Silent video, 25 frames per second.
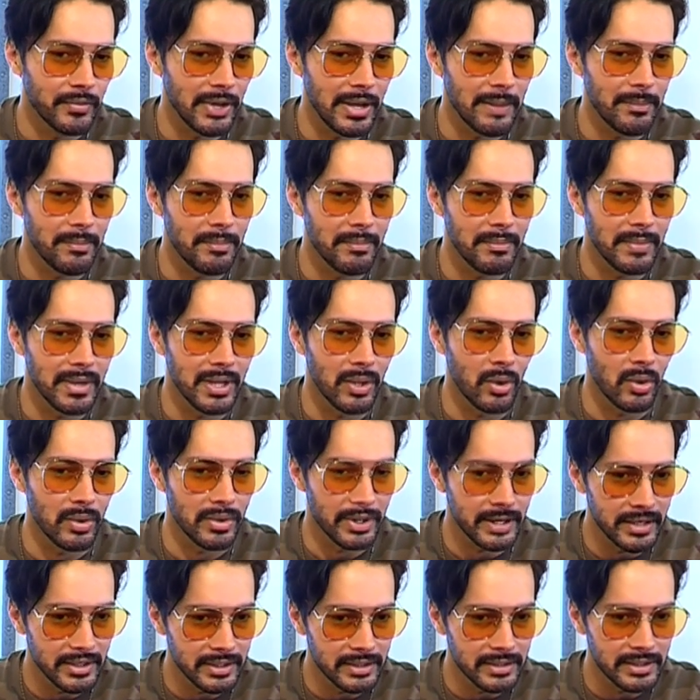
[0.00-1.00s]
Web, main
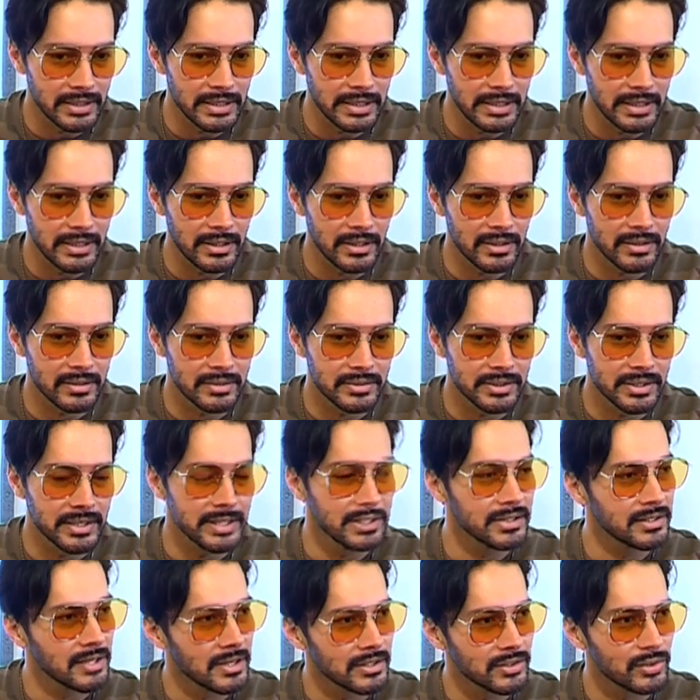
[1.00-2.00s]
already 3
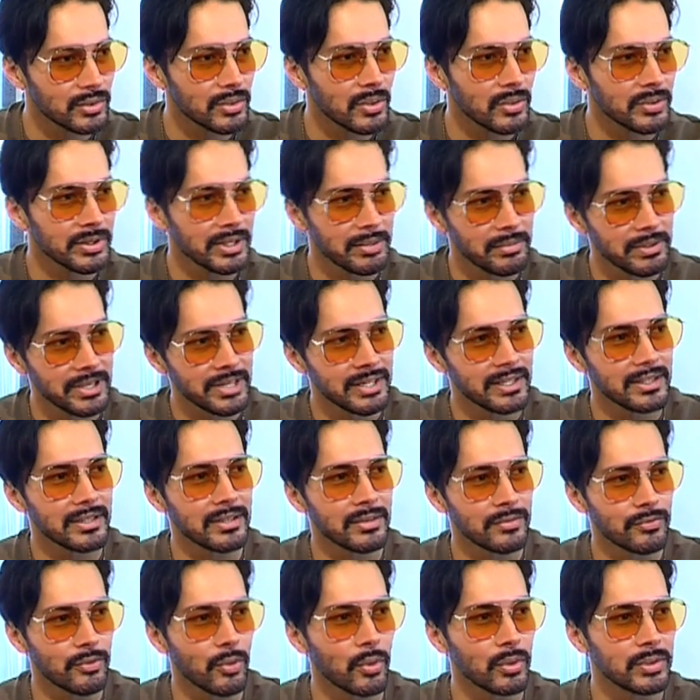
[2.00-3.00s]
series kar chuka hoon. Ye meri
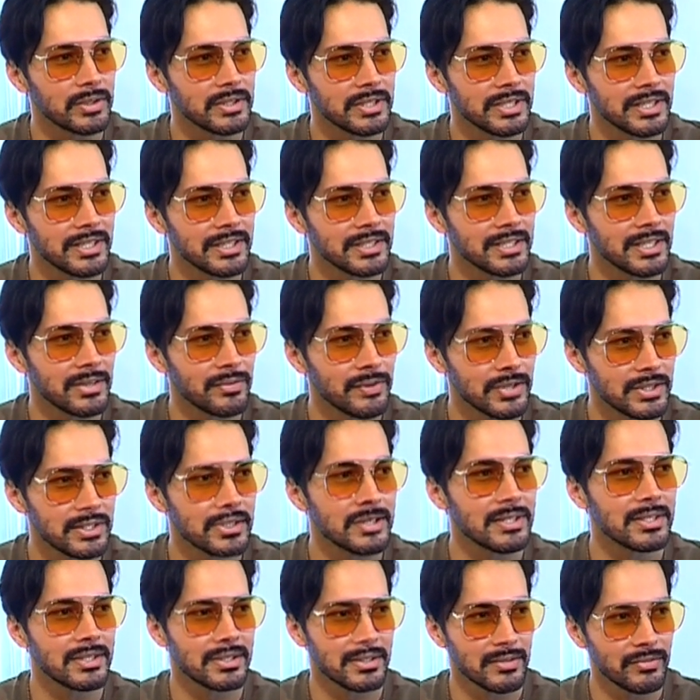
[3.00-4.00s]
4th series hai,
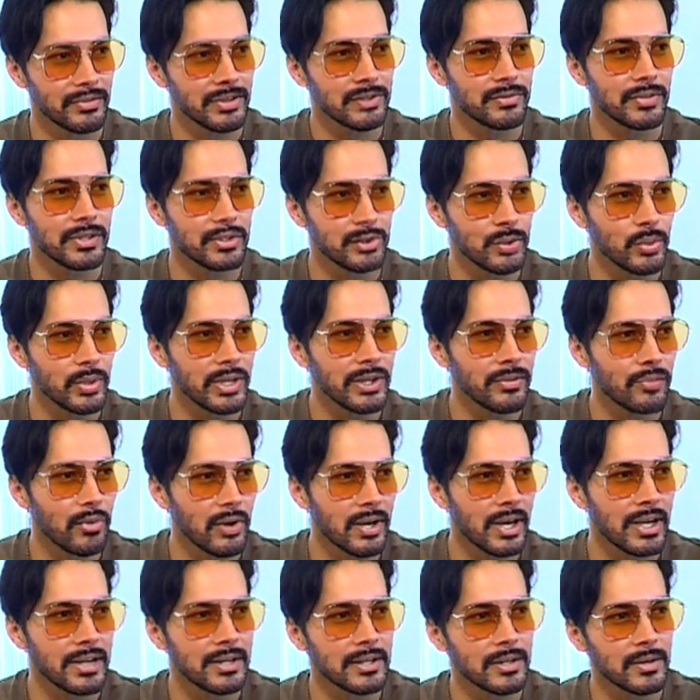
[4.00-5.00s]
which we are shooting
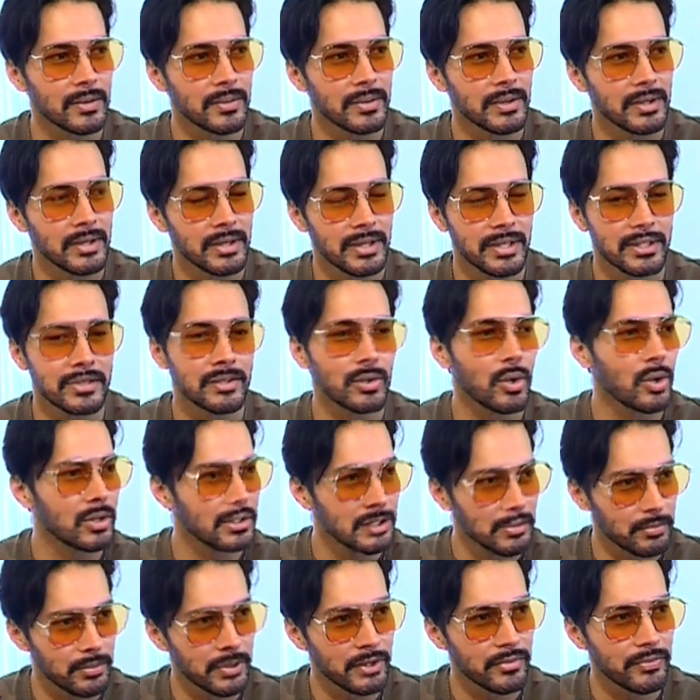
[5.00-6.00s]
for right now. It's
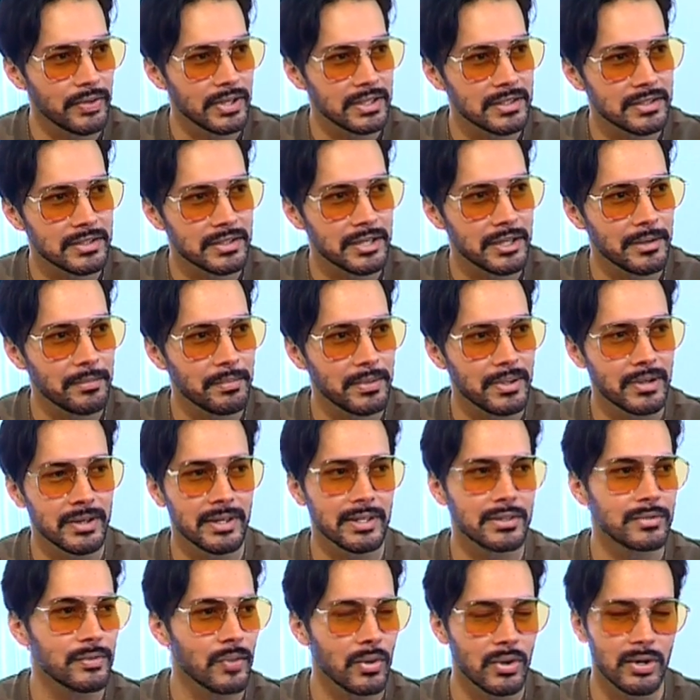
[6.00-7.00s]
called The Perfect Script.
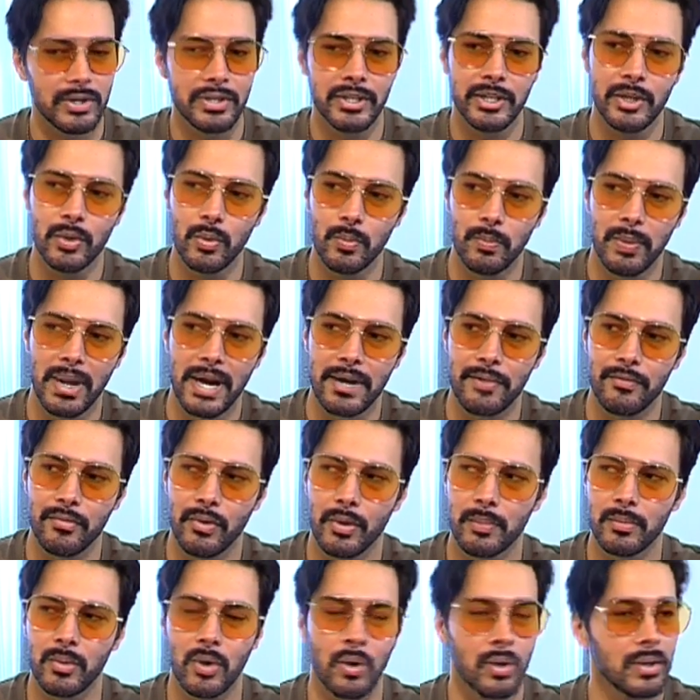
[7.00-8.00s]
It's for a new
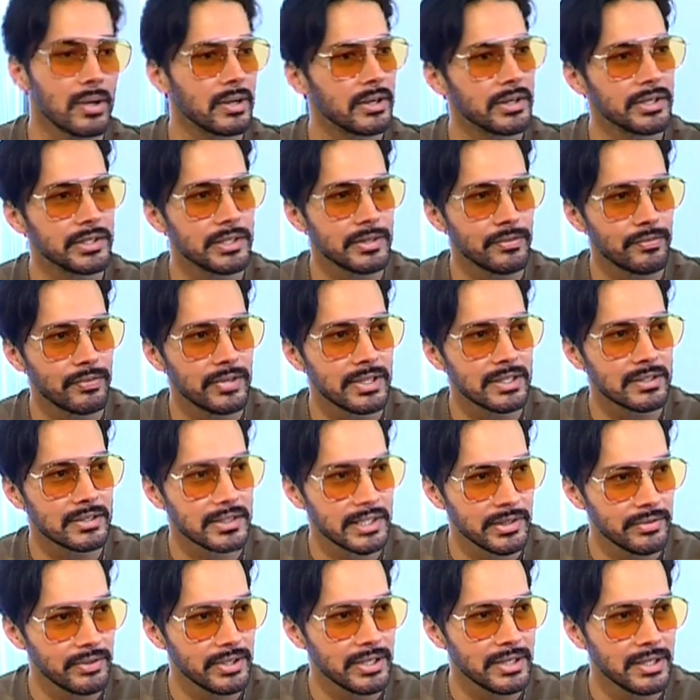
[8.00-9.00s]
platform called
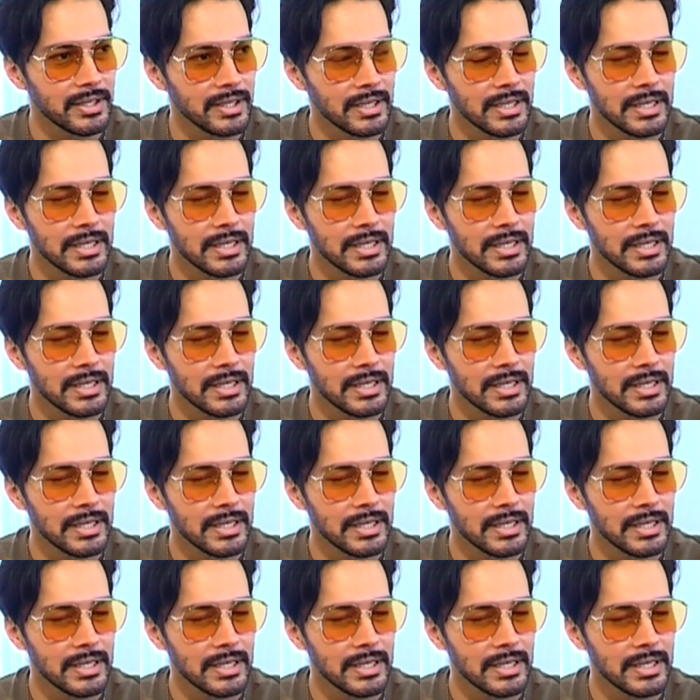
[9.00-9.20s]
Digiflix TV.